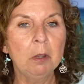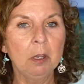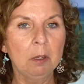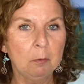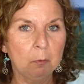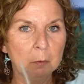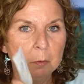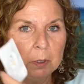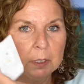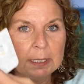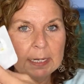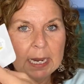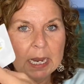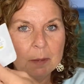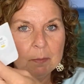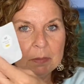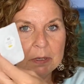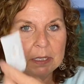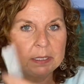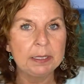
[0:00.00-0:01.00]
really
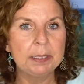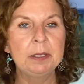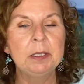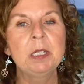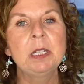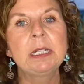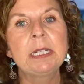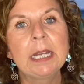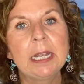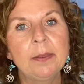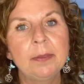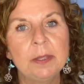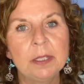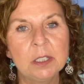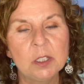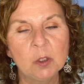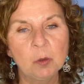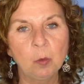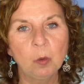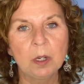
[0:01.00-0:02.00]
happy to get
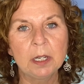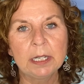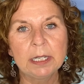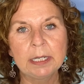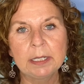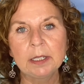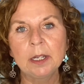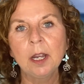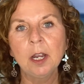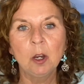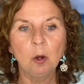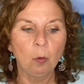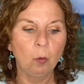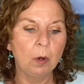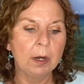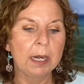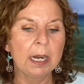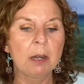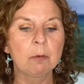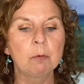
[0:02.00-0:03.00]
this one
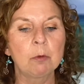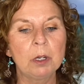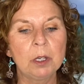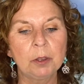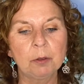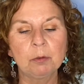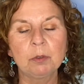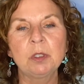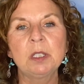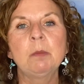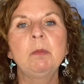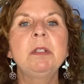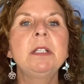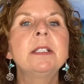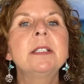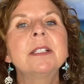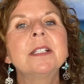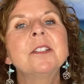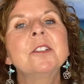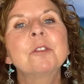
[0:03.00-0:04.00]
when I run through some of the
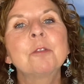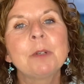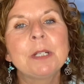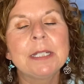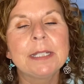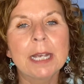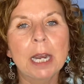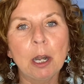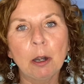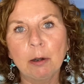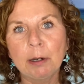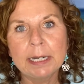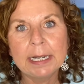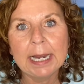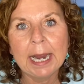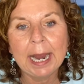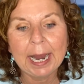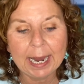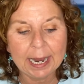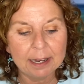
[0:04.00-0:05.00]
sunscreens I already
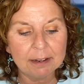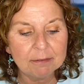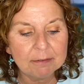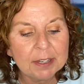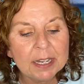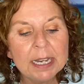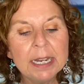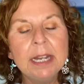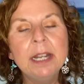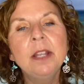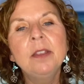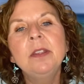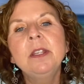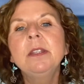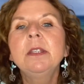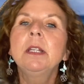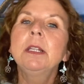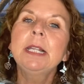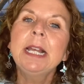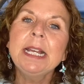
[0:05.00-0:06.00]
have. Then
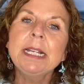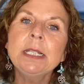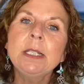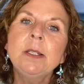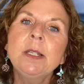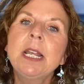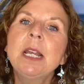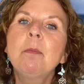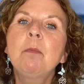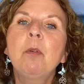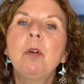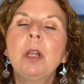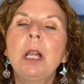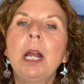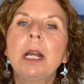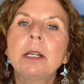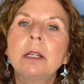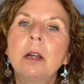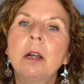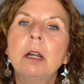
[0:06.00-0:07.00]
the last sample
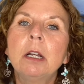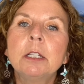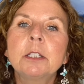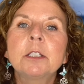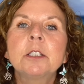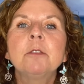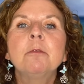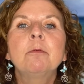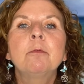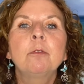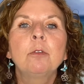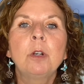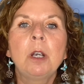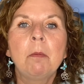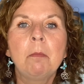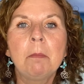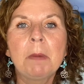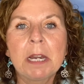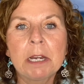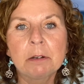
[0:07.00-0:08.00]
I got
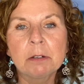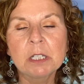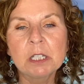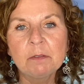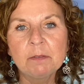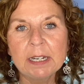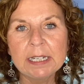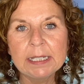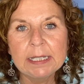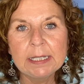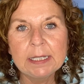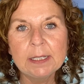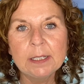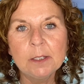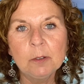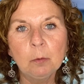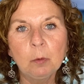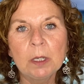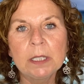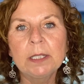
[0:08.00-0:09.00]
from Erin's
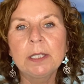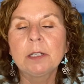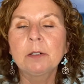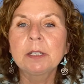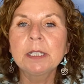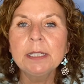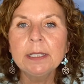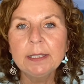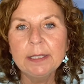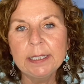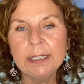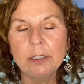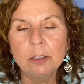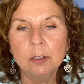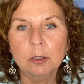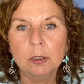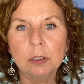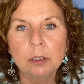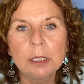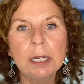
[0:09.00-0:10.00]
Faces was their
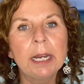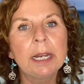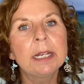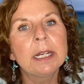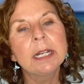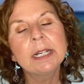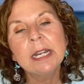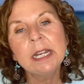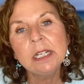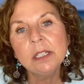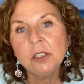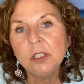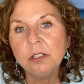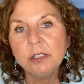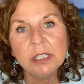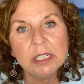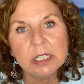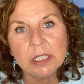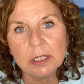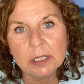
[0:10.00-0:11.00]
concealer, and I can't tell
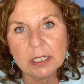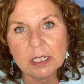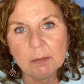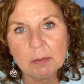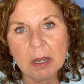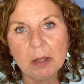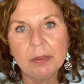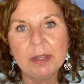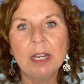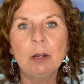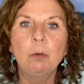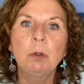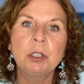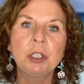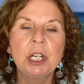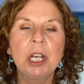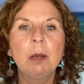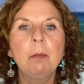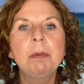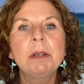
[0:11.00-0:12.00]
you anything about that one
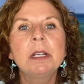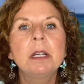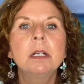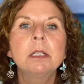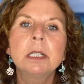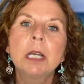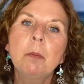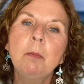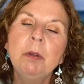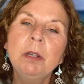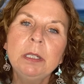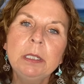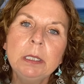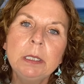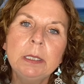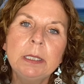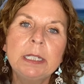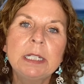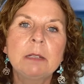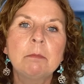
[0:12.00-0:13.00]
yet because I put
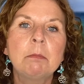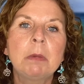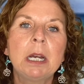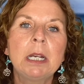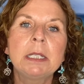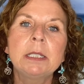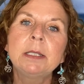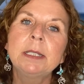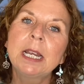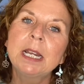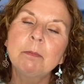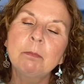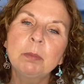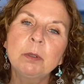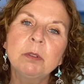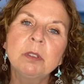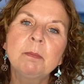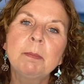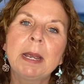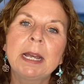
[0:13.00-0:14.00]
it in my
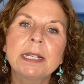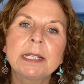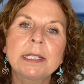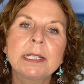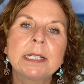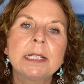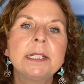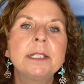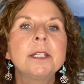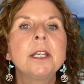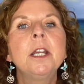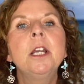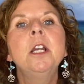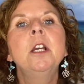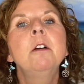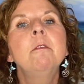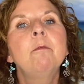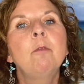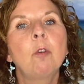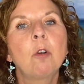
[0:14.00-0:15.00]
samples basket
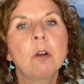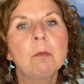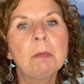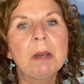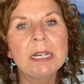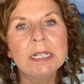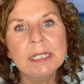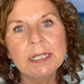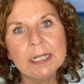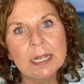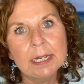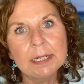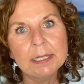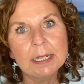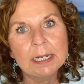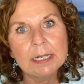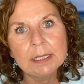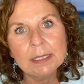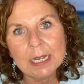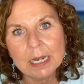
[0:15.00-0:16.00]
for my
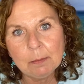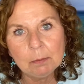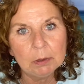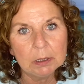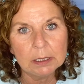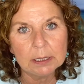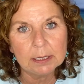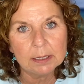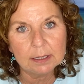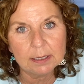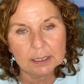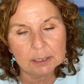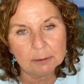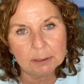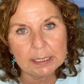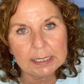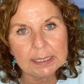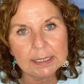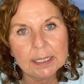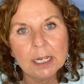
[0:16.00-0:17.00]
Sunday sampling
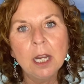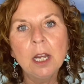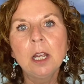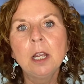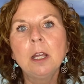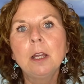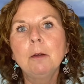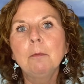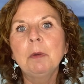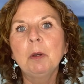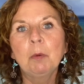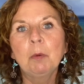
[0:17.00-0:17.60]
series. But